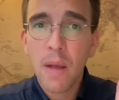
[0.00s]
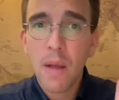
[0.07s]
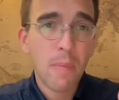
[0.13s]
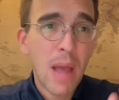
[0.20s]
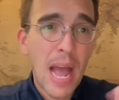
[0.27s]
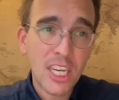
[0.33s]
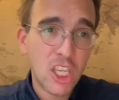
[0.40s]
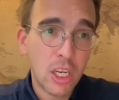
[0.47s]

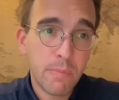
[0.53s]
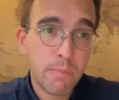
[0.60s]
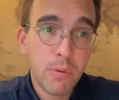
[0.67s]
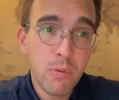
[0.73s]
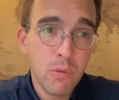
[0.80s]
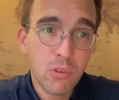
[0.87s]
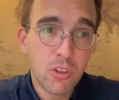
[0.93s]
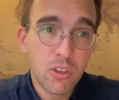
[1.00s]
actually
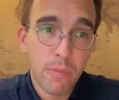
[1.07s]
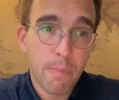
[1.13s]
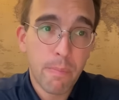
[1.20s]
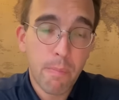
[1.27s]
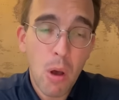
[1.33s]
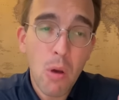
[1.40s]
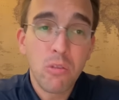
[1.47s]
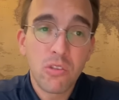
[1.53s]
boasts
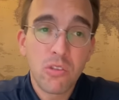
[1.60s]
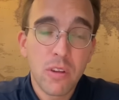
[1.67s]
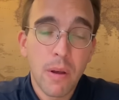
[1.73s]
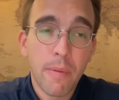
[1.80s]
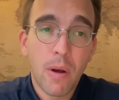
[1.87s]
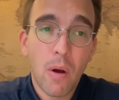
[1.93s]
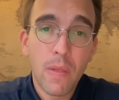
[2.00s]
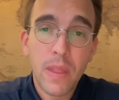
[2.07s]

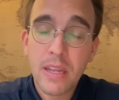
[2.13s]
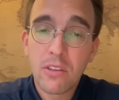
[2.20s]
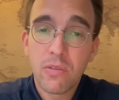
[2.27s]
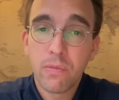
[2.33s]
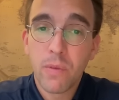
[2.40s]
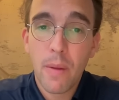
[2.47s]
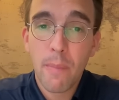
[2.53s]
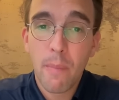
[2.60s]
on its
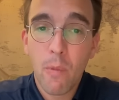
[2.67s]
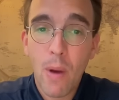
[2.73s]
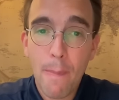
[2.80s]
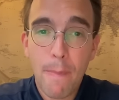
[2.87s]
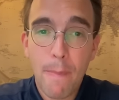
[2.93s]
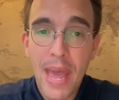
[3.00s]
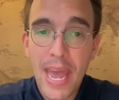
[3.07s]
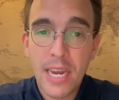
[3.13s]

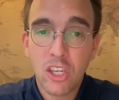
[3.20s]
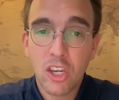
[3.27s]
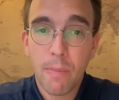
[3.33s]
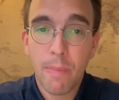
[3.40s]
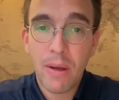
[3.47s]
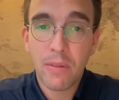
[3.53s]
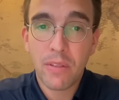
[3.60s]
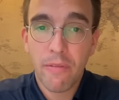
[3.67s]
webpage
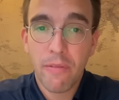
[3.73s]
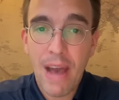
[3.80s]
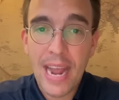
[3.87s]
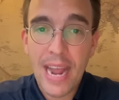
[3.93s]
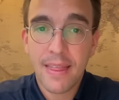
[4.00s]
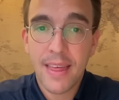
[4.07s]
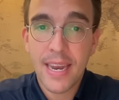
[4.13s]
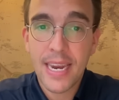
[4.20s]
about the
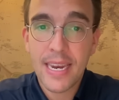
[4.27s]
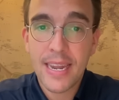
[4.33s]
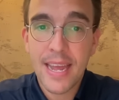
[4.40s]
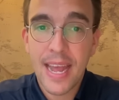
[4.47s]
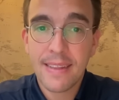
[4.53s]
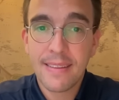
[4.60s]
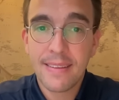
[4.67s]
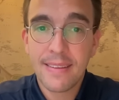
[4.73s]
fact that it
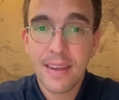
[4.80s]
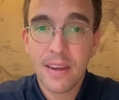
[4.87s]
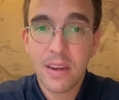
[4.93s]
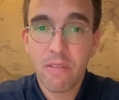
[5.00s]
gets